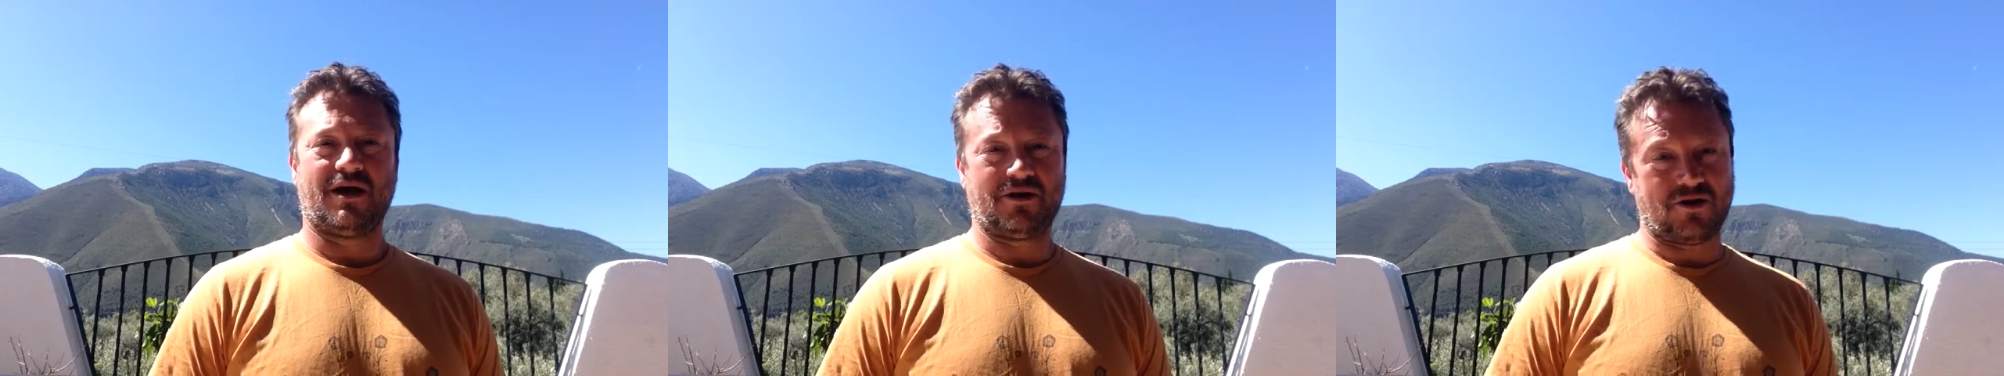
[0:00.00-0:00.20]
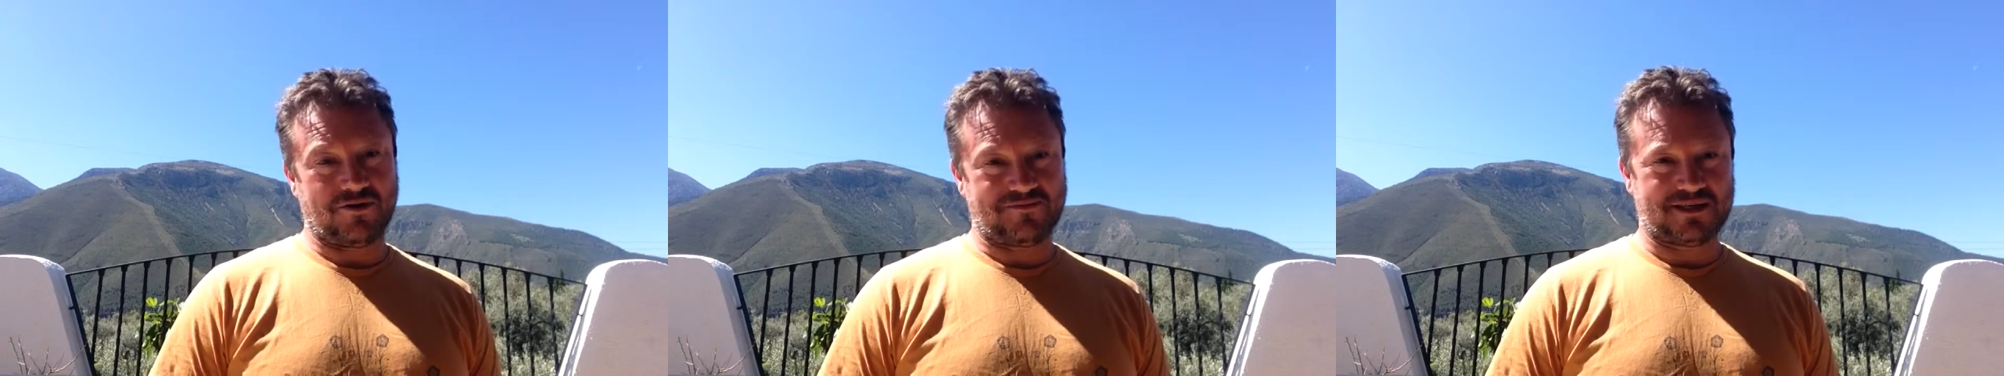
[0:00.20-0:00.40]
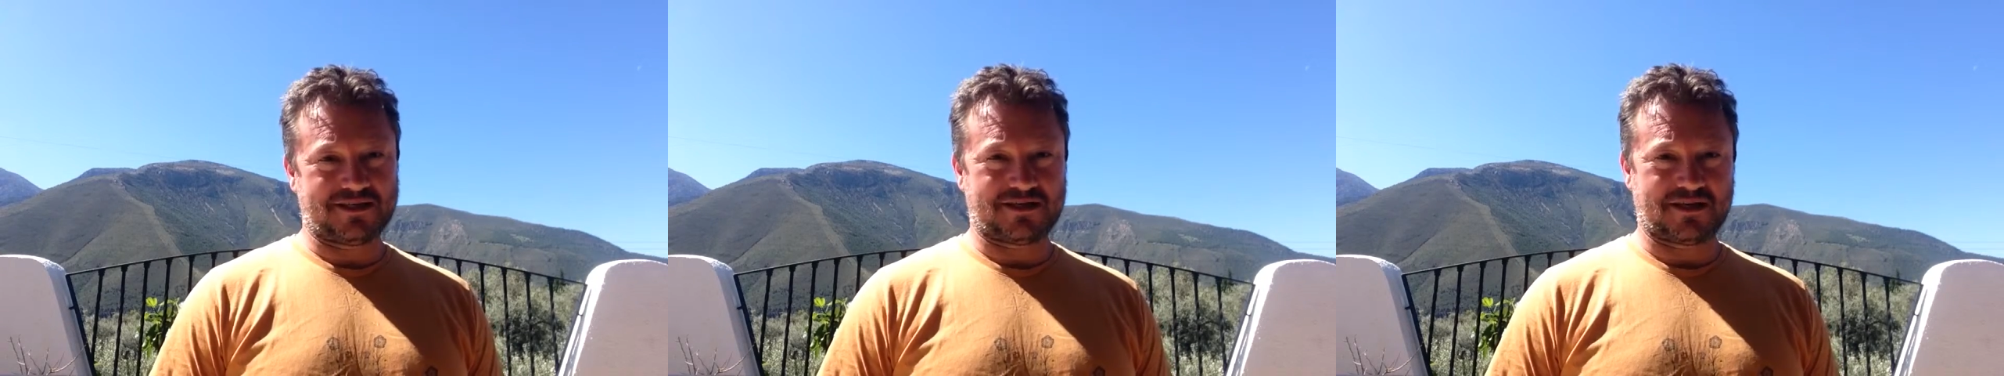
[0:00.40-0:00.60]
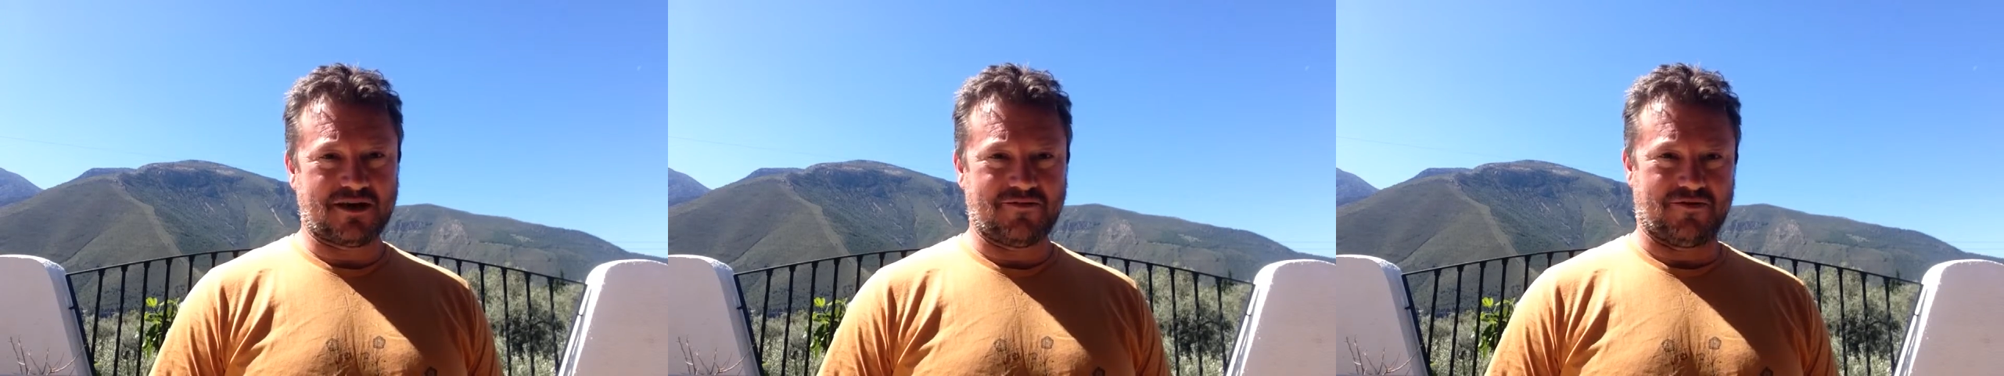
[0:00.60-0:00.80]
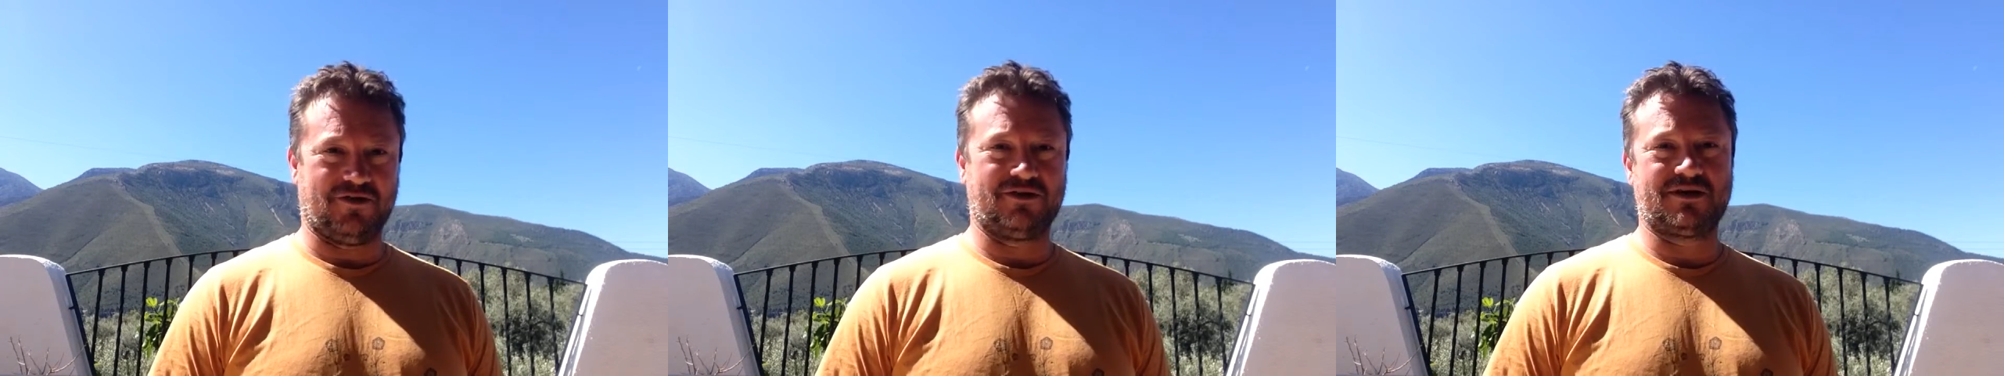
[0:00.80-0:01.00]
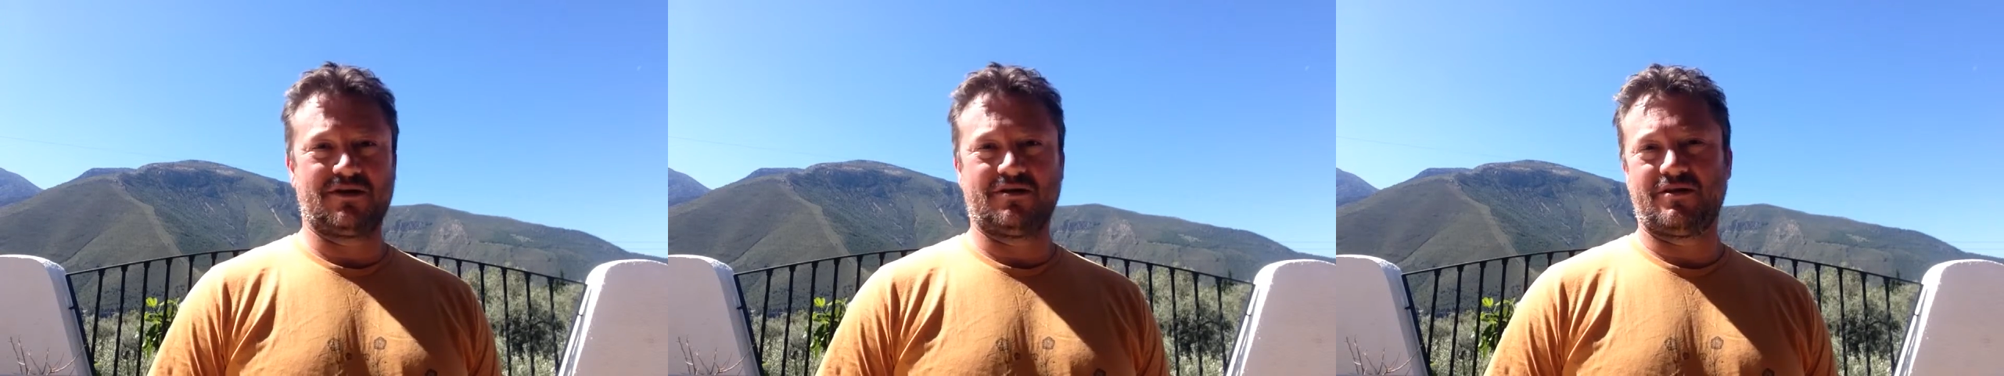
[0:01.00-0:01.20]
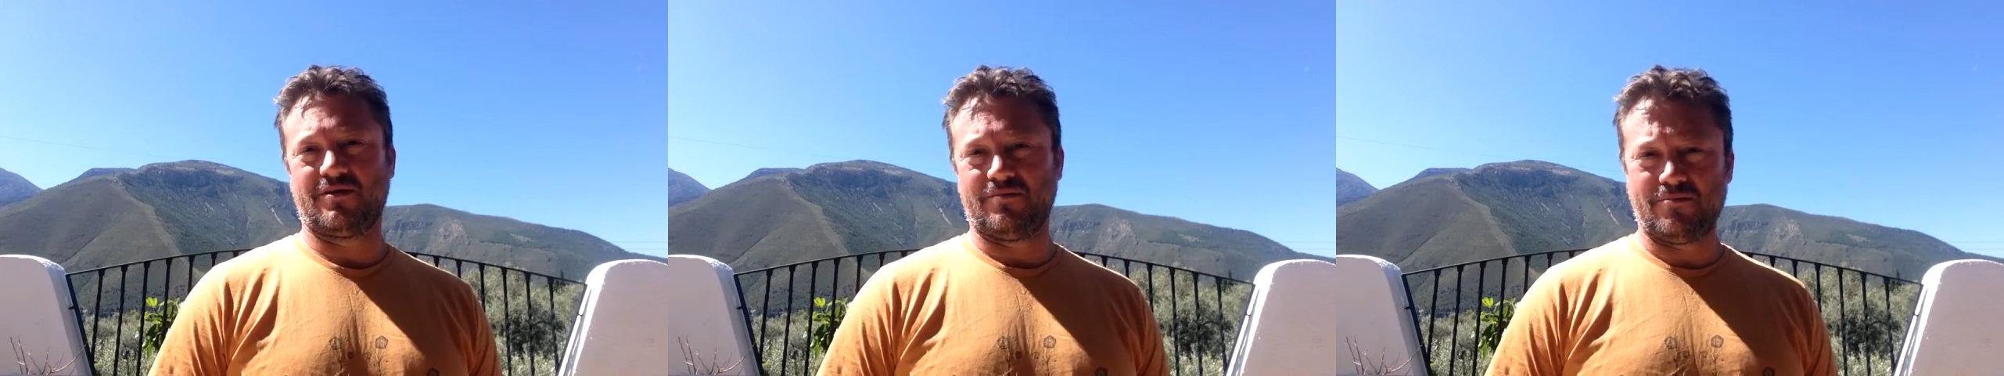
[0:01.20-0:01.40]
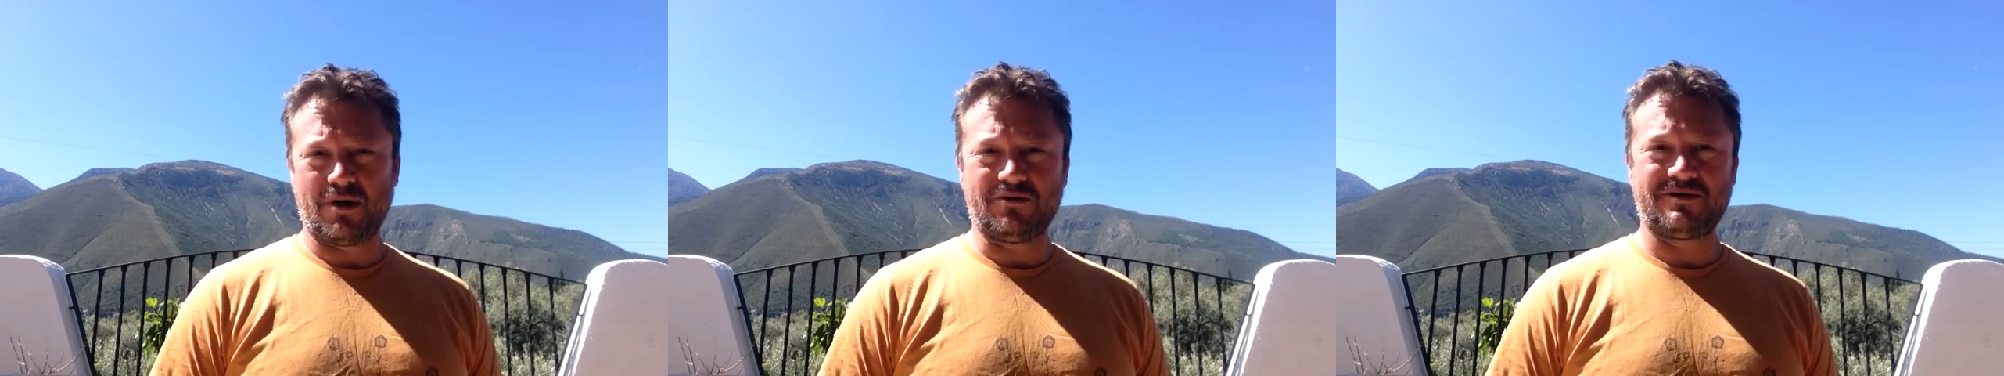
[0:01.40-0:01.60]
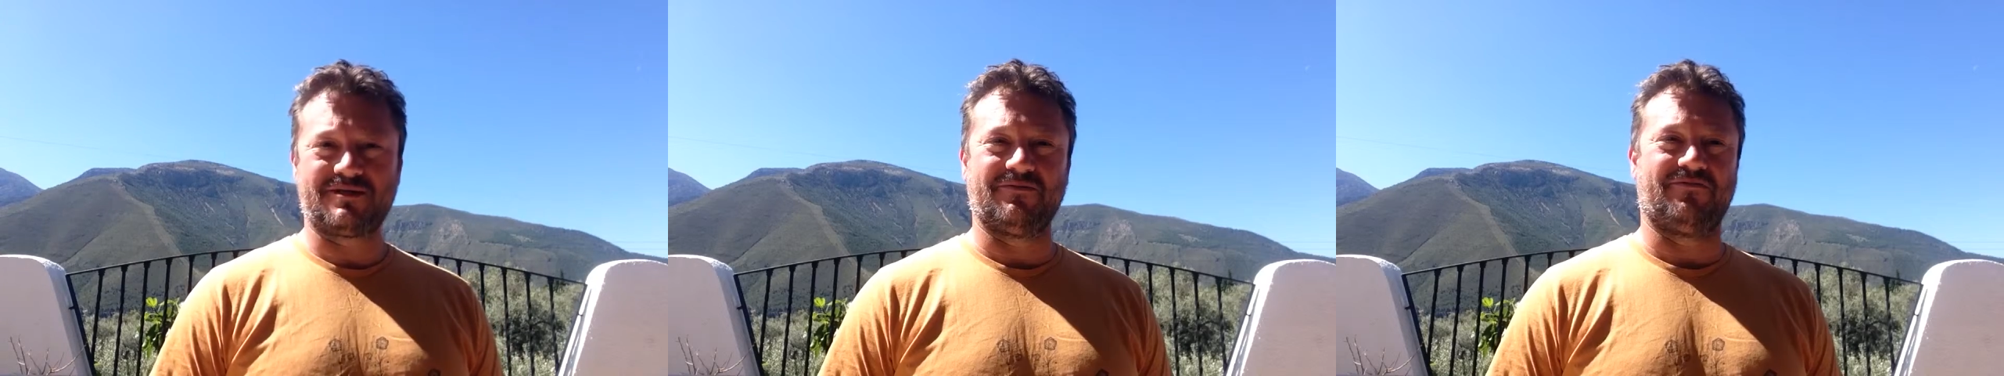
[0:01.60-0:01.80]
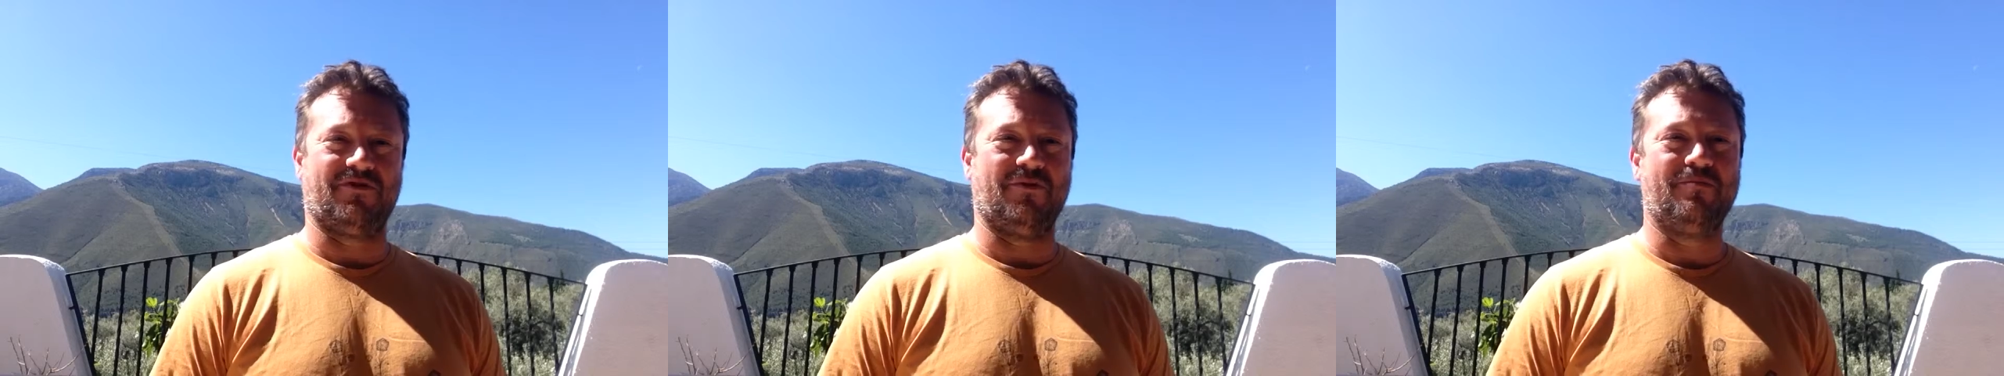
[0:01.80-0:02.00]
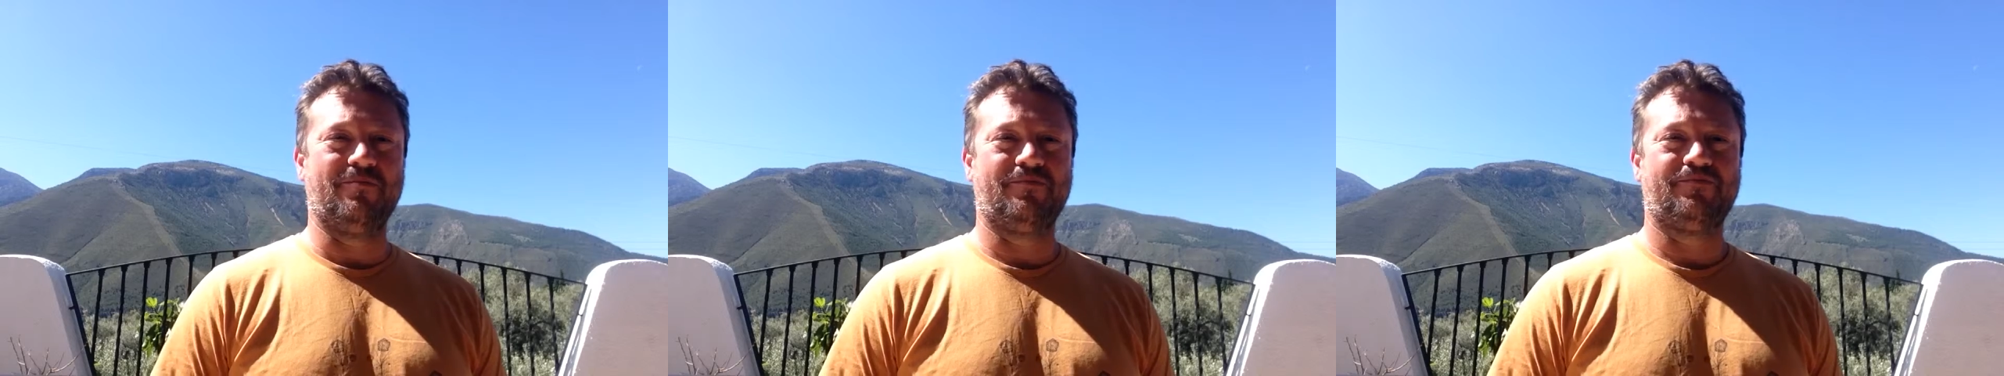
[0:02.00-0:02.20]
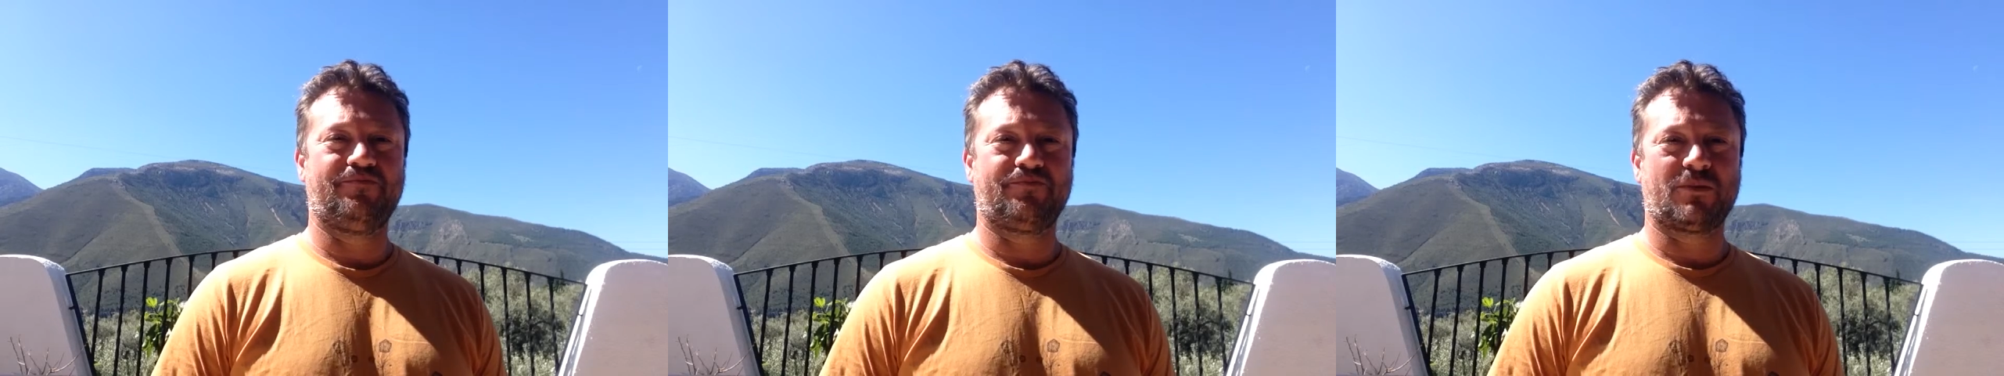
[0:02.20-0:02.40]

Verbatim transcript: and I've discovered that most of them